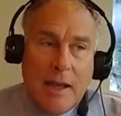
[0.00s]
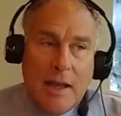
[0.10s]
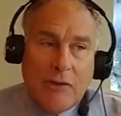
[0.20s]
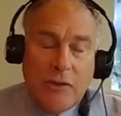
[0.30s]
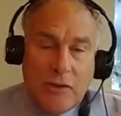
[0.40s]

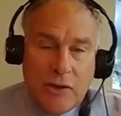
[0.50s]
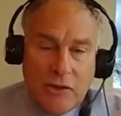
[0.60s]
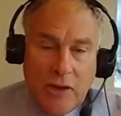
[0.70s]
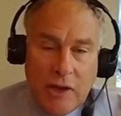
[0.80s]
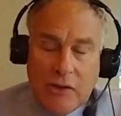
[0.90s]
As you
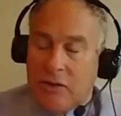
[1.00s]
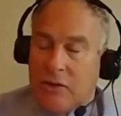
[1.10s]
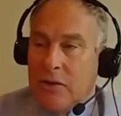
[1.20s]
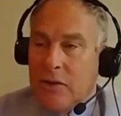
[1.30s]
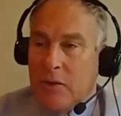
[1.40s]
suggest,
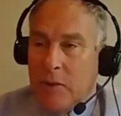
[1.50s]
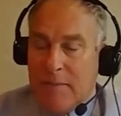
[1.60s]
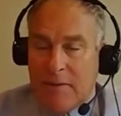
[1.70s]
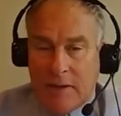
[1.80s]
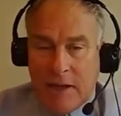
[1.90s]
the
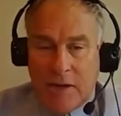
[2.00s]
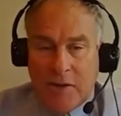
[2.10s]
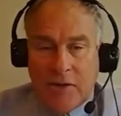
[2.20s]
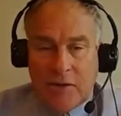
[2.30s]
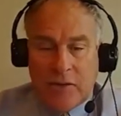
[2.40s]

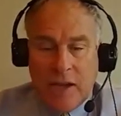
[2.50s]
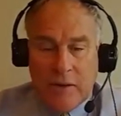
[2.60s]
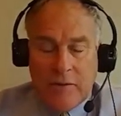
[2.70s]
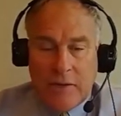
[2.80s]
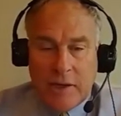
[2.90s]
ramifications of
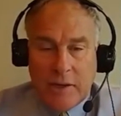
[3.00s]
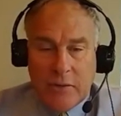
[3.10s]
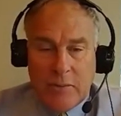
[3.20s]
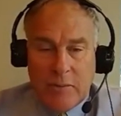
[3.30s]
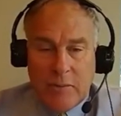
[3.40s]
counterfeiting
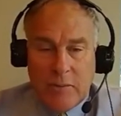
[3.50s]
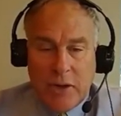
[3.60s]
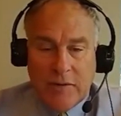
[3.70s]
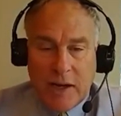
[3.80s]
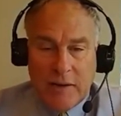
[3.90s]

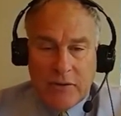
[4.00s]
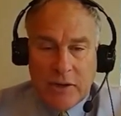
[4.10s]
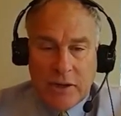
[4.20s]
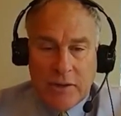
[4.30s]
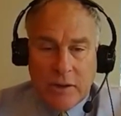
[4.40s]
$3.5
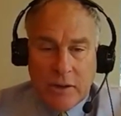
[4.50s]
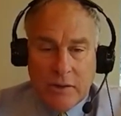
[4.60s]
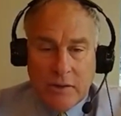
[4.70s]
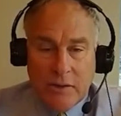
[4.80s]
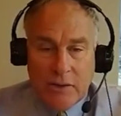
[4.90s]
trillion
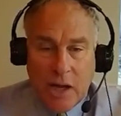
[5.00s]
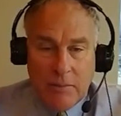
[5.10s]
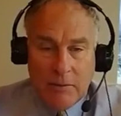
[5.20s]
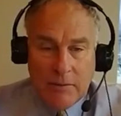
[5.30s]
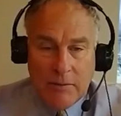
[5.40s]
on
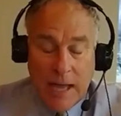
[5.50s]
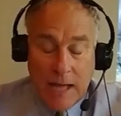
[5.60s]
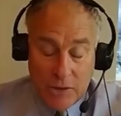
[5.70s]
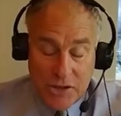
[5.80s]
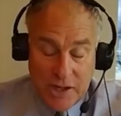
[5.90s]
top of
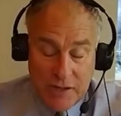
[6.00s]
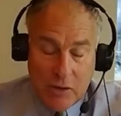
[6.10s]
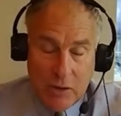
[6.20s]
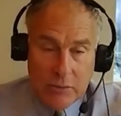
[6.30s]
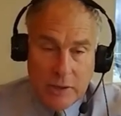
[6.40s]
that which
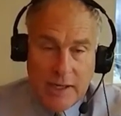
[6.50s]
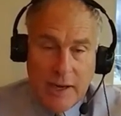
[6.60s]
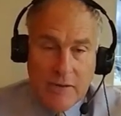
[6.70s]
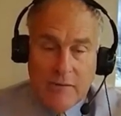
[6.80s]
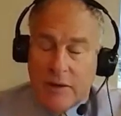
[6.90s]
they've already
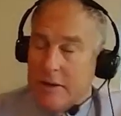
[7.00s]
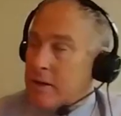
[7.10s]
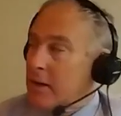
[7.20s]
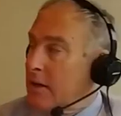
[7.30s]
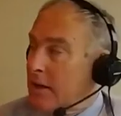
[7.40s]

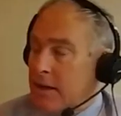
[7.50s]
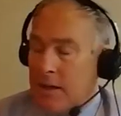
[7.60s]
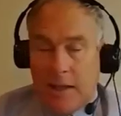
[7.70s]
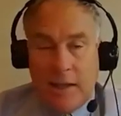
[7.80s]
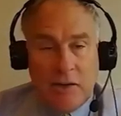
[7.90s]
counterfeited
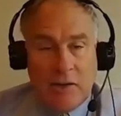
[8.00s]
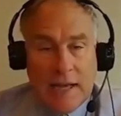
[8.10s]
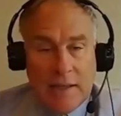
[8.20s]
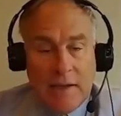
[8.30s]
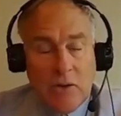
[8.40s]
is,
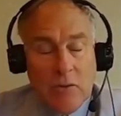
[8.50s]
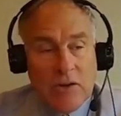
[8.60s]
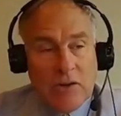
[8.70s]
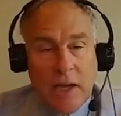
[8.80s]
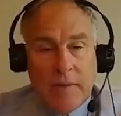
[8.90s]
at least
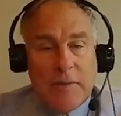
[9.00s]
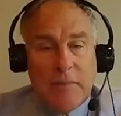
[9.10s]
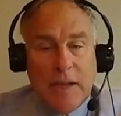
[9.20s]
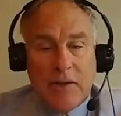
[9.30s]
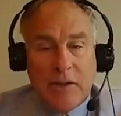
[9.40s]
over time,
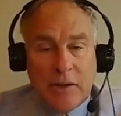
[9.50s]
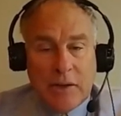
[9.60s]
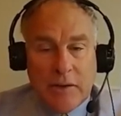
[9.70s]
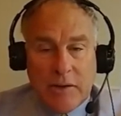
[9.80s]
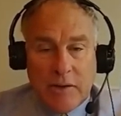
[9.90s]
debasing the
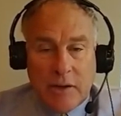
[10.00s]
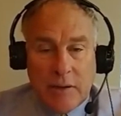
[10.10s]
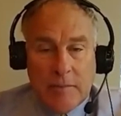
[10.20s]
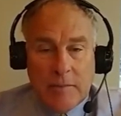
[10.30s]
currency.